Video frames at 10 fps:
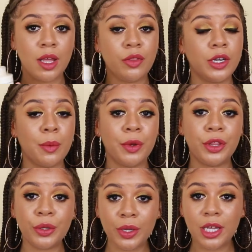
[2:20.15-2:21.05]
They're number
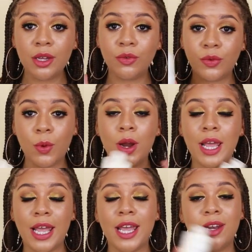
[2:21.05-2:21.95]
3, 4,
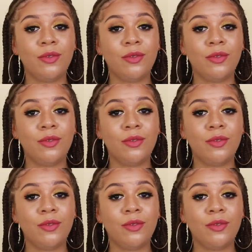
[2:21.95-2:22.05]
and